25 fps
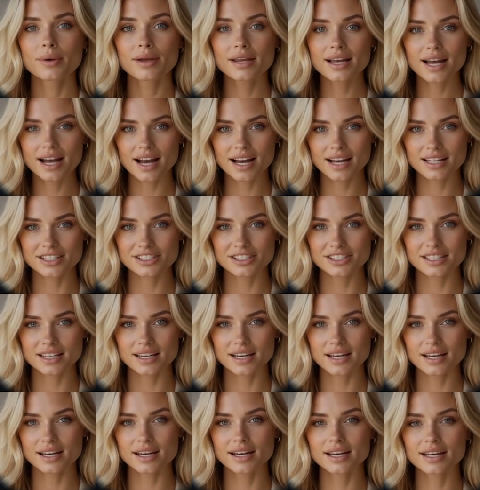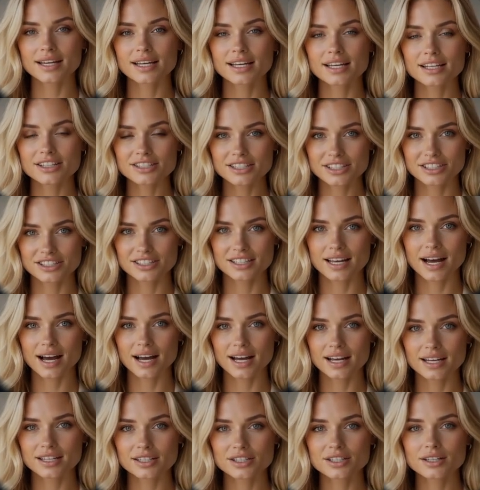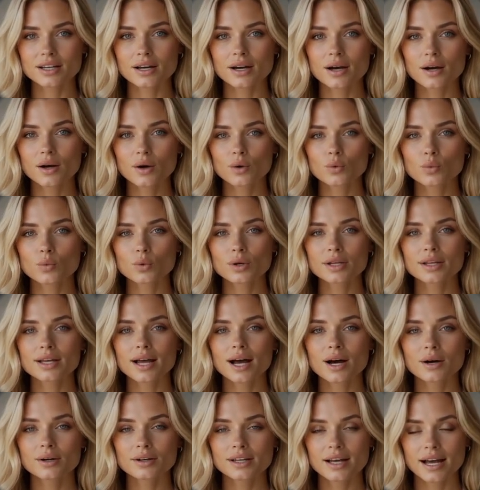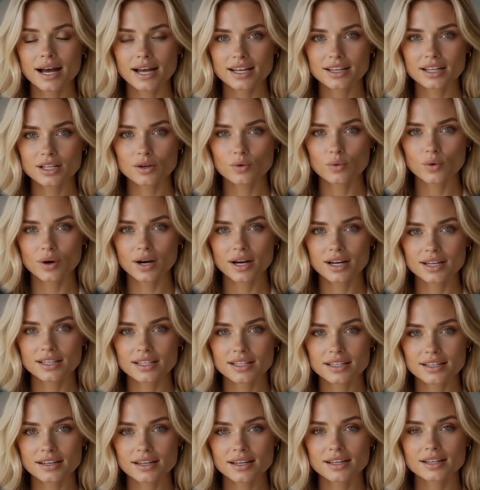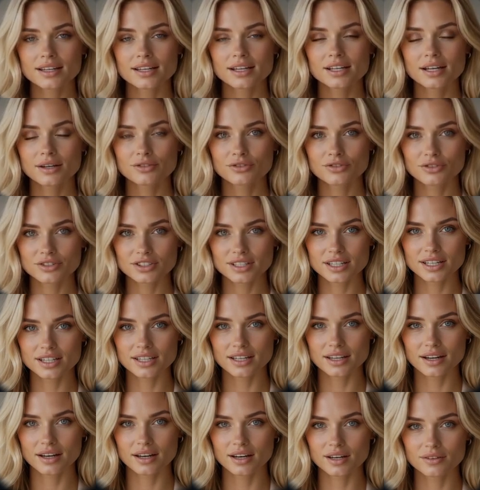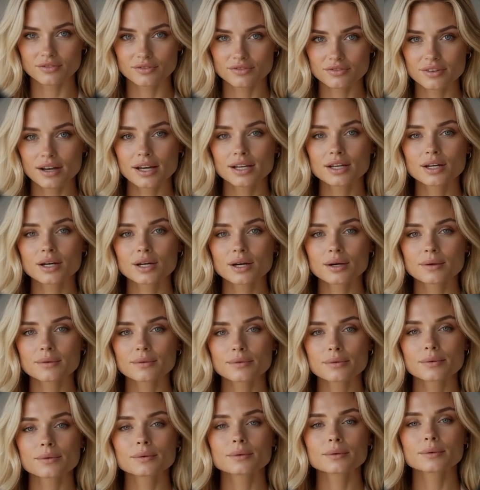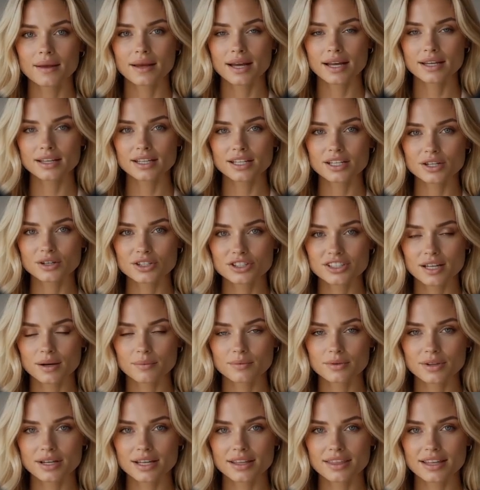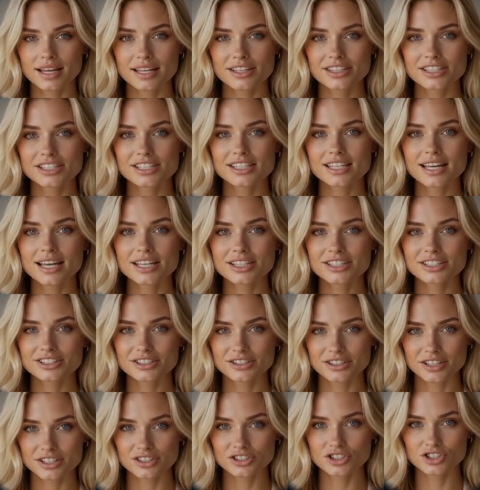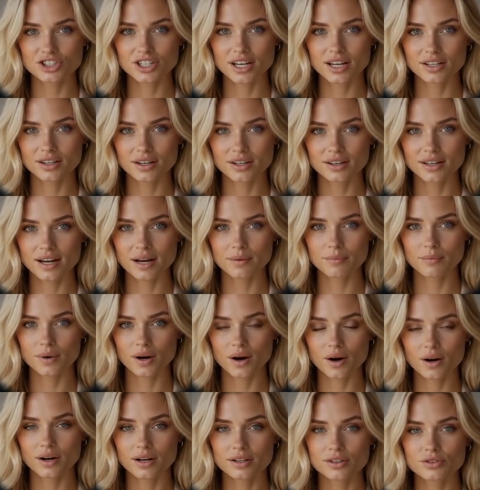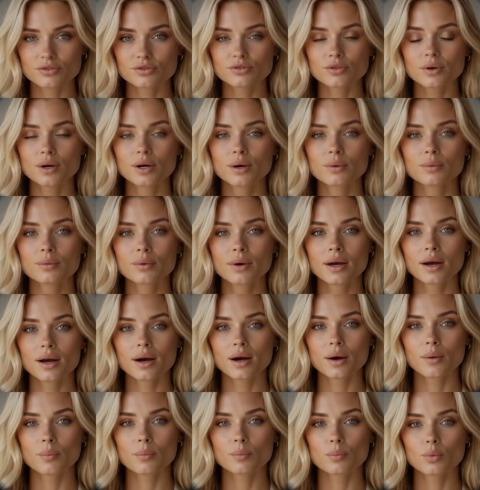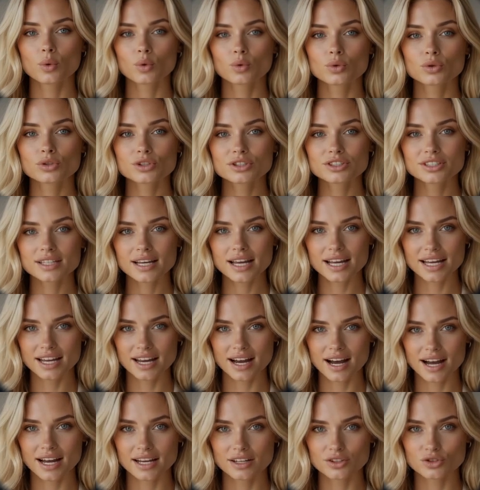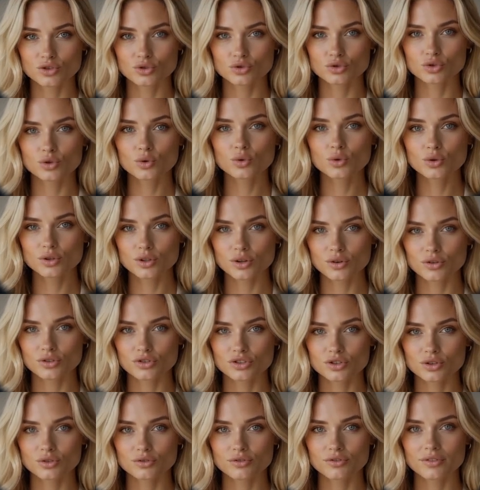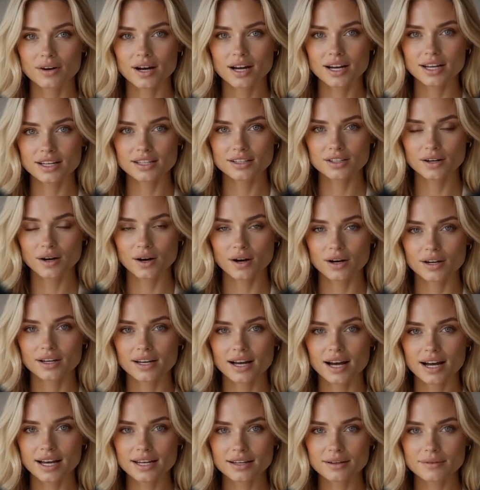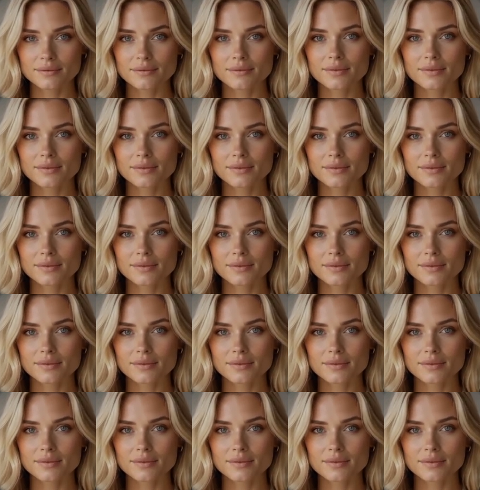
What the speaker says: task is assigned without anyone lifting a finger. And here's something that sets this channel apart from most AI tutorials you'll find online.